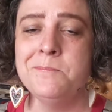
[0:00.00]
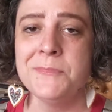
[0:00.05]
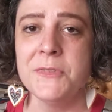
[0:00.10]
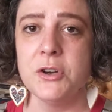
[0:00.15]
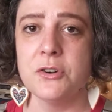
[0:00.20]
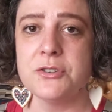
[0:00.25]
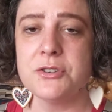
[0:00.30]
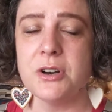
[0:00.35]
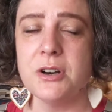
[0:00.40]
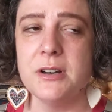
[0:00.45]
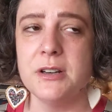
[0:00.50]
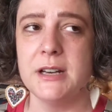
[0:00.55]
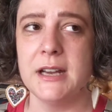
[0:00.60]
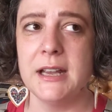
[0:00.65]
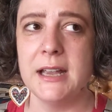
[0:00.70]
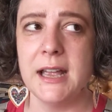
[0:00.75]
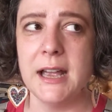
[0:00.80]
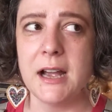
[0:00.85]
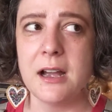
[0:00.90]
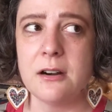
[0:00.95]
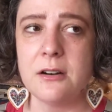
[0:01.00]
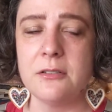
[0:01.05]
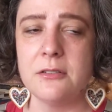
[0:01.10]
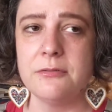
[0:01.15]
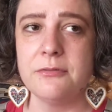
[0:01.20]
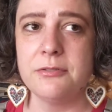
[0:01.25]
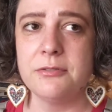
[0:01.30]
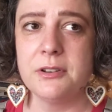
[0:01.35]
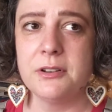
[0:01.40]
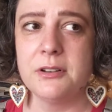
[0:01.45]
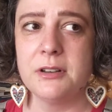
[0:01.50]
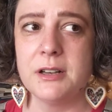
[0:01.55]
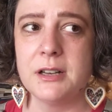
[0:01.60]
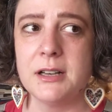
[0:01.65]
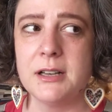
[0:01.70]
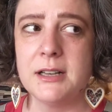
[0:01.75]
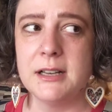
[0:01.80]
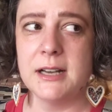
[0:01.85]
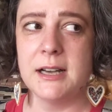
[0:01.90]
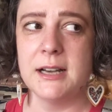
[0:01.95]
You're starting to get out of
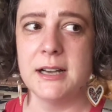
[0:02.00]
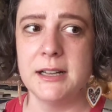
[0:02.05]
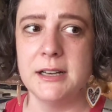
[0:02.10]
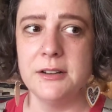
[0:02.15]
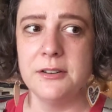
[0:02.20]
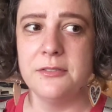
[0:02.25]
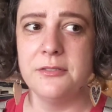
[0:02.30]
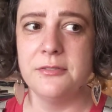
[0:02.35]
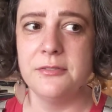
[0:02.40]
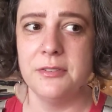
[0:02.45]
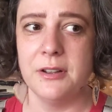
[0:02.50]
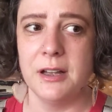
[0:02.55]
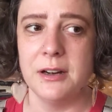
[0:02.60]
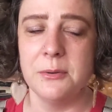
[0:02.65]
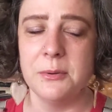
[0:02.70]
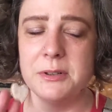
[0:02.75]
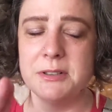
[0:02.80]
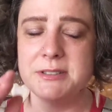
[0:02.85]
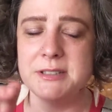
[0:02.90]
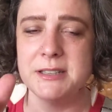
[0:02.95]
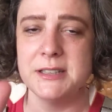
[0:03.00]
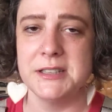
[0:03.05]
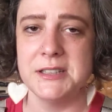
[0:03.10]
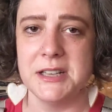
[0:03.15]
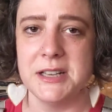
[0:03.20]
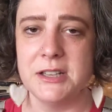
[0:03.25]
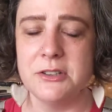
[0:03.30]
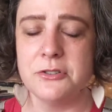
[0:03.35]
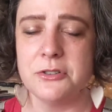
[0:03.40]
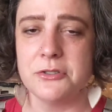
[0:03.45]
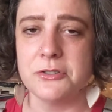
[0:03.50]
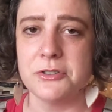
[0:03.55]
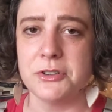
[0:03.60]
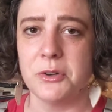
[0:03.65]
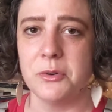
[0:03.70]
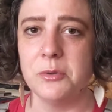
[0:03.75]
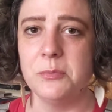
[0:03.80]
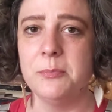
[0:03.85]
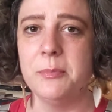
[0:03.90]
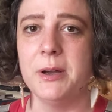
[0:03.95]
kind of, I don't want to say the danger
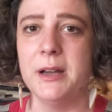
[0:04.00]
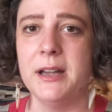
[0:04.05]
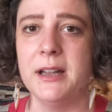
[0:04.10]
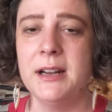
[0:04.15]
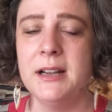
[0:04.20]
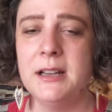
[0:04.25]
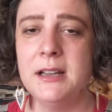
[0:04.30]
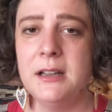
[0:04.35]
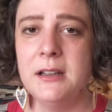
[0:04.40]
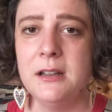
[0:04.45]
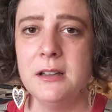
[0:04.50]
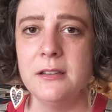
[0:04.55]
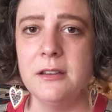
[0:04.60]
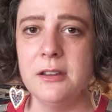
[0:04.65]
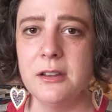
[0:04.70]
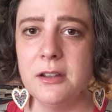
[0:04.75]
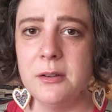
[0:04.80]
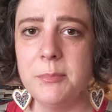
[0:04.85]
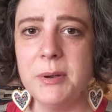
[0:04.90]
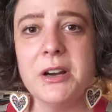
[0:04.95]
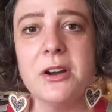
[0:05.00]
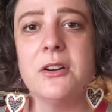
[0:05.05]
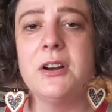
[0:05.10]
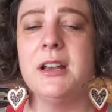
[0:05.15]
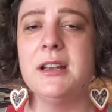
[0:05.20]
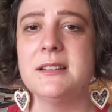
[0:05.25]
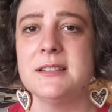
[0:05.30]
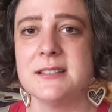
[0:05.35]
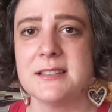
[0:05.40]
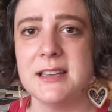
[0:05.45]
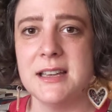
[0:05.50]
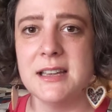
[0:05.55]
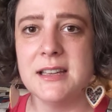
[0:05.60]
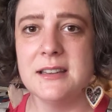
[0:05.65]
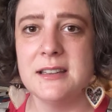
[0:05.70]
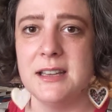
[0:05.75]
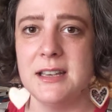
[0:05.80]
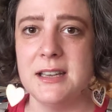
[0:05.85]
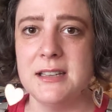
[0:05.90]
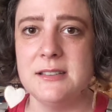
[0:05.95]
zone, but the bigger kittens get,
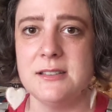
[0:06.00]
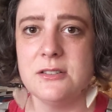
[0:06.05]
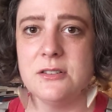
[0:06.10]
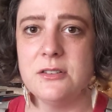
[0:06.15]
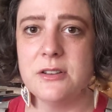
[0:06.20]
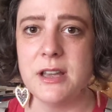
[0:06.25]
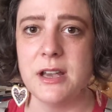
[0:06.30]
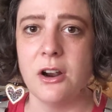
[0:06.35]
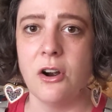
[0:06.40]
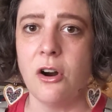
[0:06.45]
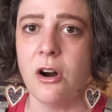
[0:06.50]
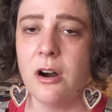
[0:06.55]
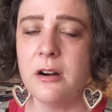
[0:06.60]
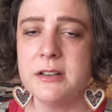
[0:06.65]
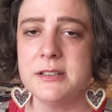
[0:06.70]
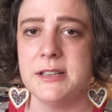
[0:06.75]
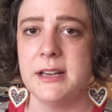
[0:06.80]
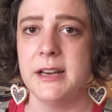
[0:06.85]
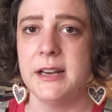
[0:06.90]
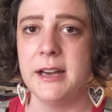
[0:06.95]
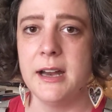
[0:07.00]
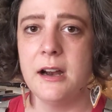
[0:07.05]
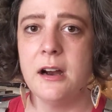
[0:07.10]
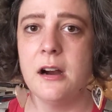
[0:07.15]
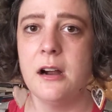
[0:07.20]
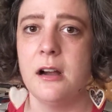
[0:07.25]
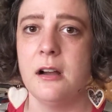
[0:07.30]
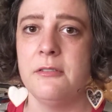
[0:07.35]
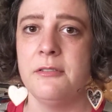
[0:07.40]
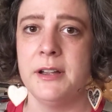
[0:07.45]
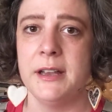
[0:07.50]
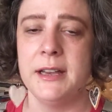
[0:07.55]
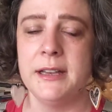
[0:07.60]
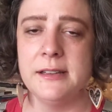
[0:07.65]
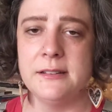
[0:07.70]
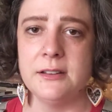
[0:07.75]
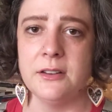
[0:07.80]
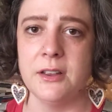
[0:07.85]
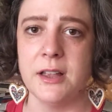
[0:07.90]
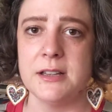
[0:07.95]
the easier they are to take care of
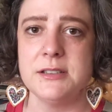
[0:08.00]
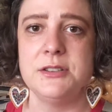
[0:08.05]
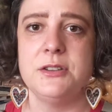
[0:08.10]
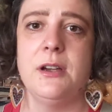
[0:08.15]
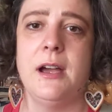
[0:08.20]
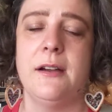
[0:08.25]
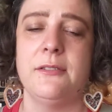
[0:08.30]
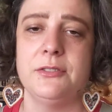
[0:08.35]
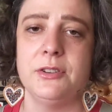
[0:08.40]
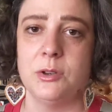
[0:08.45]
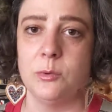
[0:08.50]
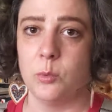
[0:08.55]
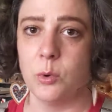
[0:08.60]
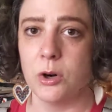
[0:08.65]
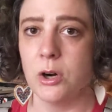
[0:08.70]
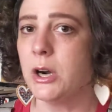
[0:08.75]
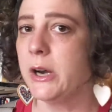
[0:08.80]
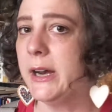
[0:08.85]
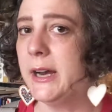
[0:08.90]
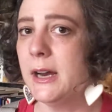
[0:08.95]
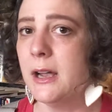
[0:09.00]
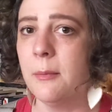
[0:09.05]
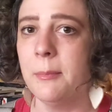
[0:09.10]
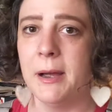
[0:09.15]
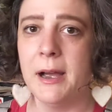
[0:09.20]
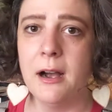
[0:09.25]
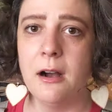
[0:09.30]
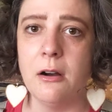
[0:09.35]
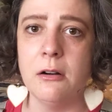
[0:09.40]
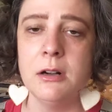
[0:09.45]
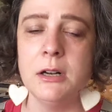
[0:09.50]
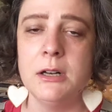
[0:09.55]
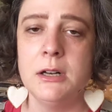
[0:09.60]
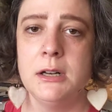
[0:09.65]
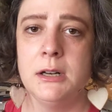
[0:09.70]
and the less you have to worry about